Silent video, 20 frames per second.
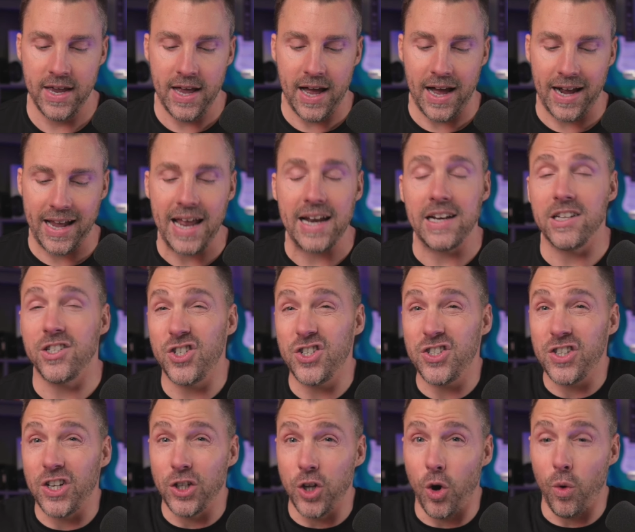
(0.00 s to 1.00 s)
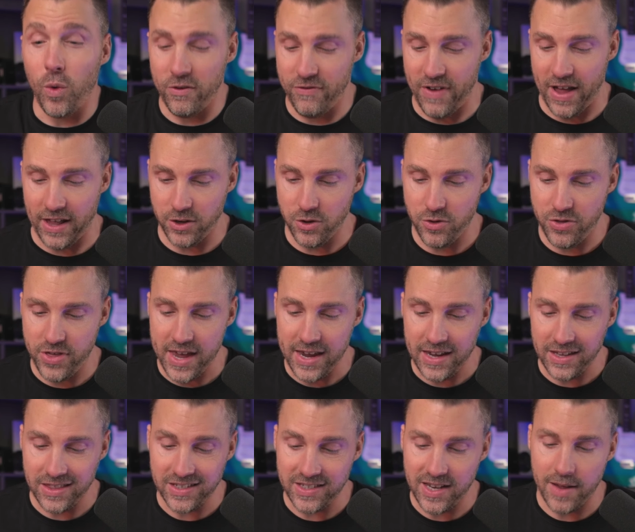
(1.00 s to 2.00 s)
Again, it's just a lower value thing.
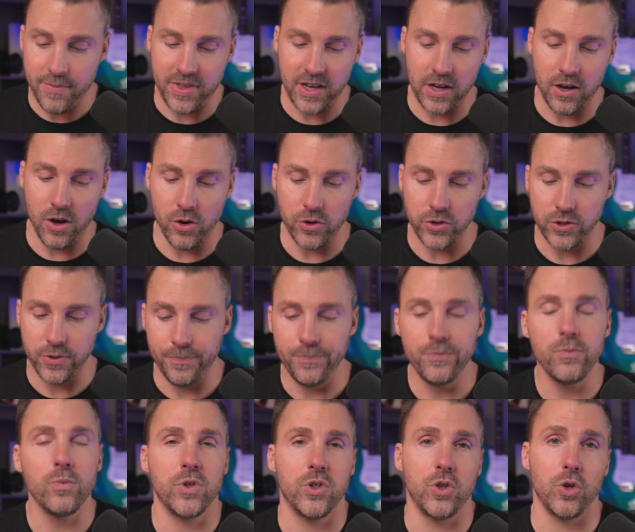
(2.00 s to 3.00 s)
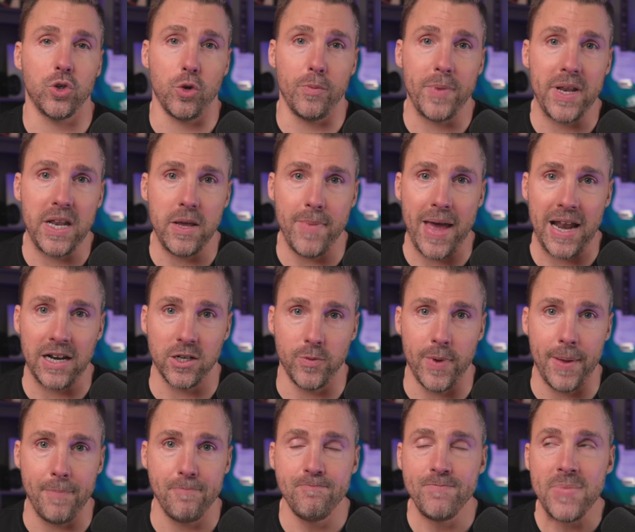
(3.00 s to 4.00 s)
And the same thing goes social media
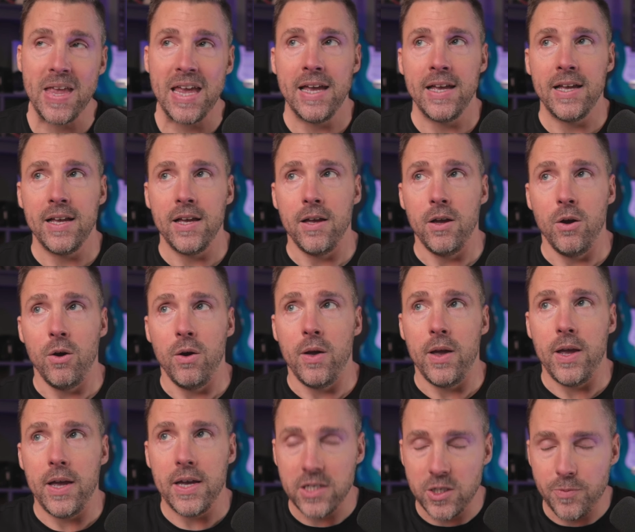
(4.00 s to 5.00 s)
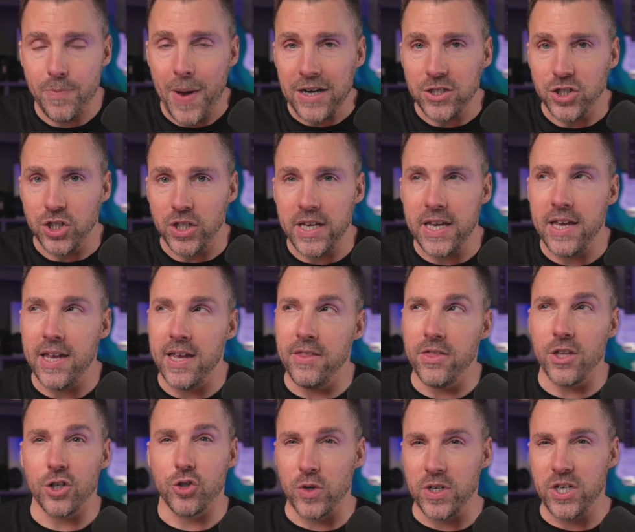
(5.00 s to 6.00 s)
management, especially in
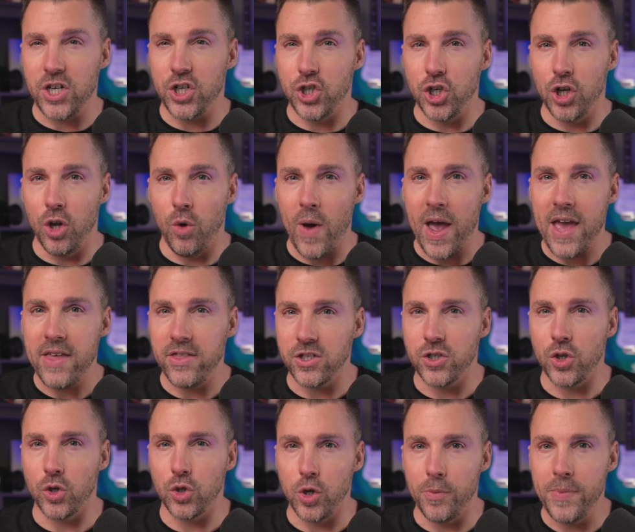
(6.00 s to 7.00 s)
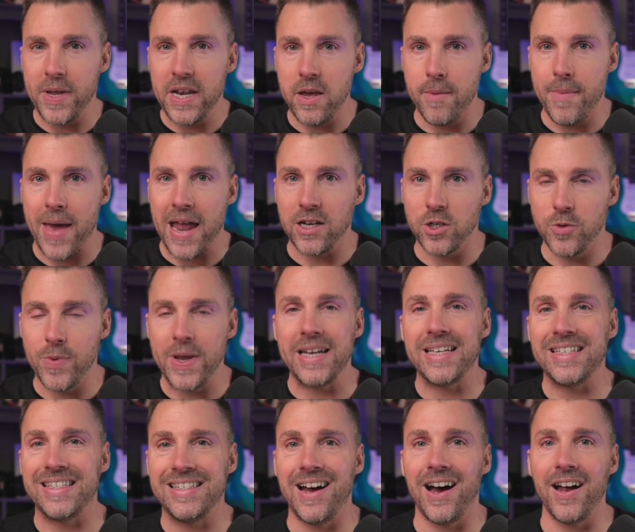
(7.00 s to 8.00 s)
the traditional way that social media management
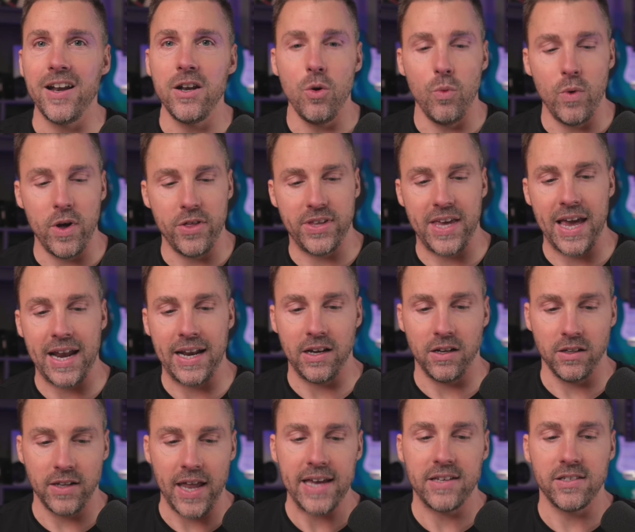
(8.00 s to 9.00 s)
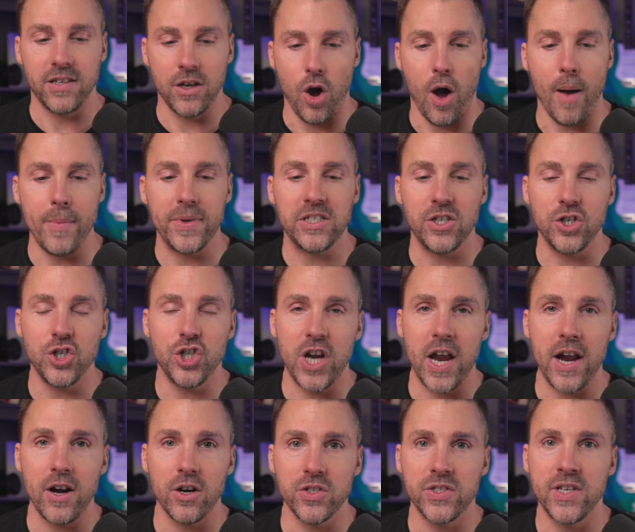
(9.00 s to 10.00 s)
is done with getting likes and comments and
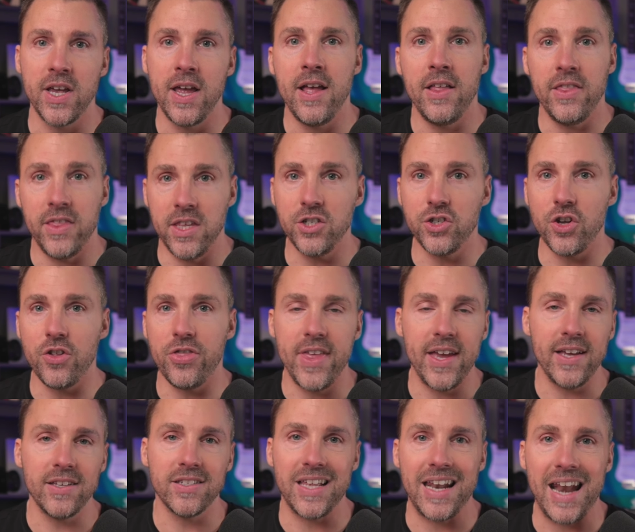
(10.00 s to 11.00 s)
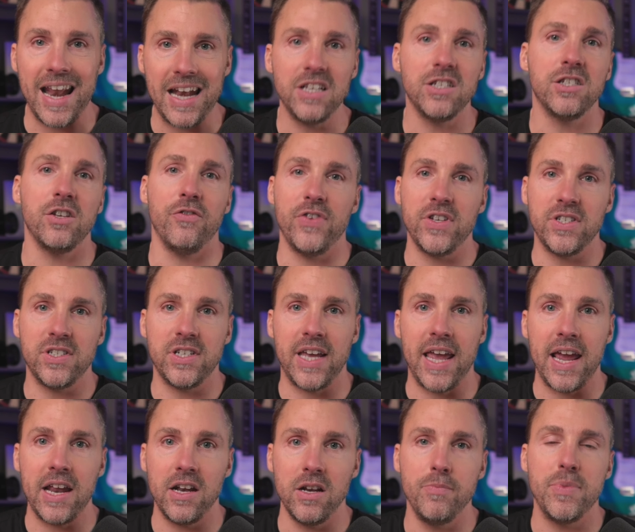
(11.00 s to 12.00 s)
shares. These are things that any
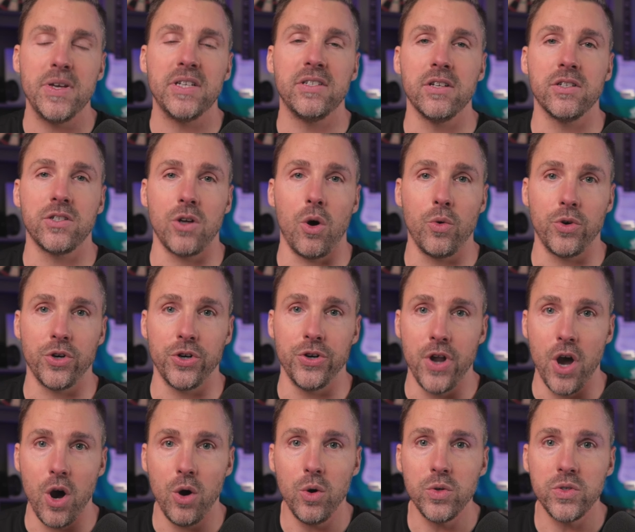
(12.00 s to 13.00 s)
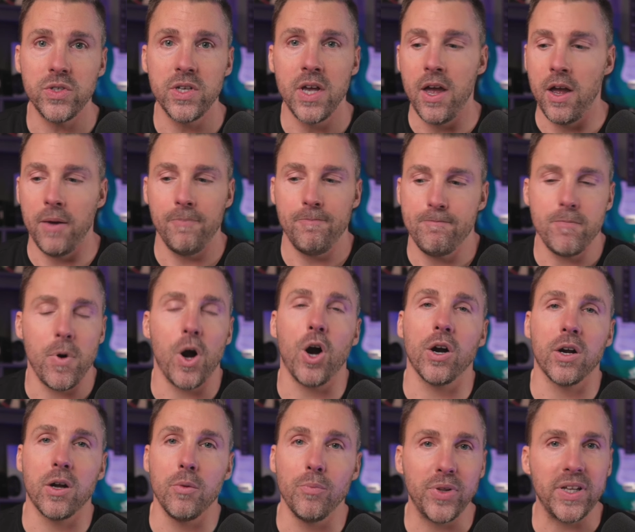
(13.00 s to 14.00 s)
sophisticated business owner knows
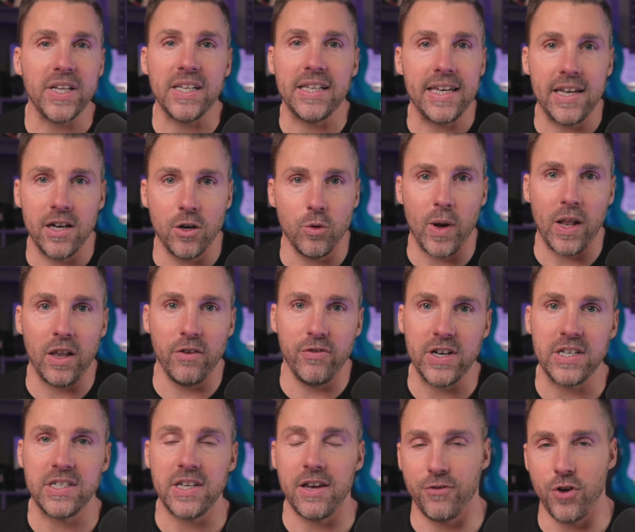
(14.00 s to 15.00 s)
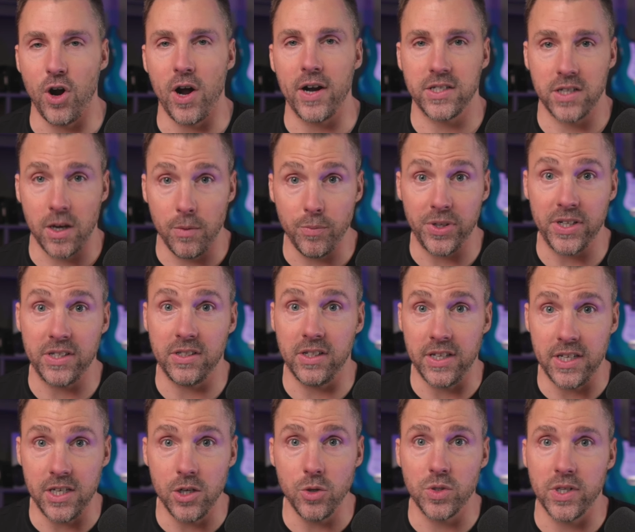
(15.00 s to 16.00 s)
are completely irrelevant, if not completely
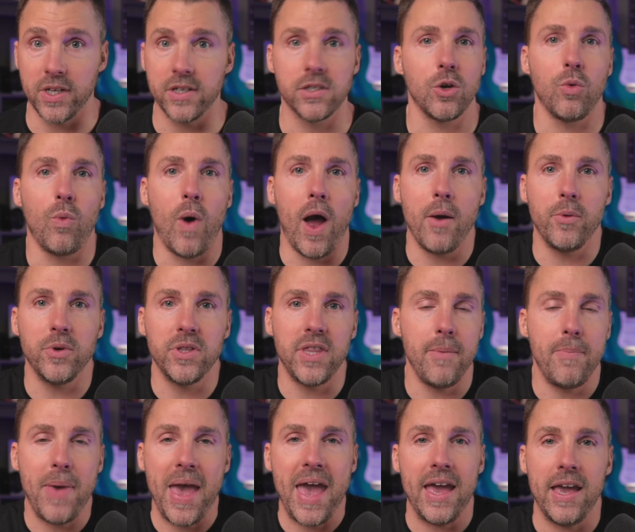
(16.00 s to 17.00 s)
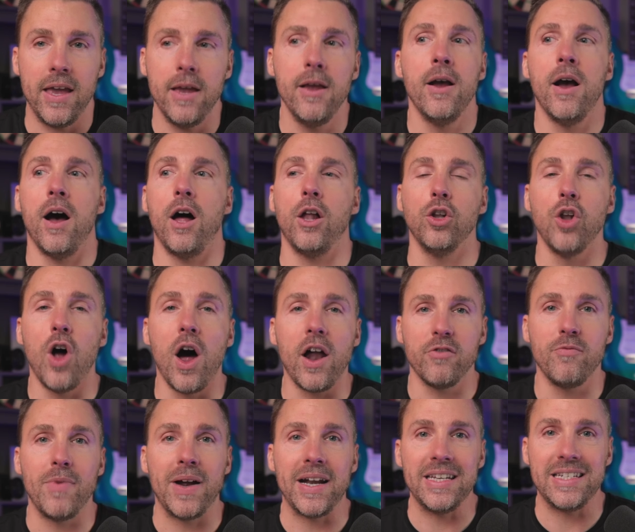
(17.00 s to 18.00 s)
useless. So why would they pay a lot
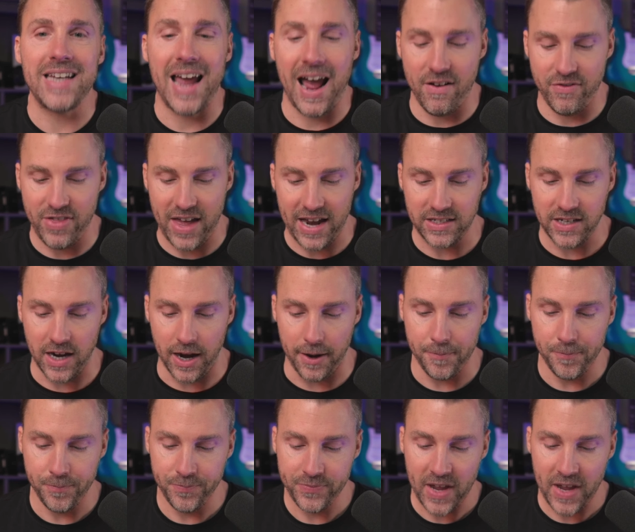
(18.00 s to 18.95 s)
of money to have that done?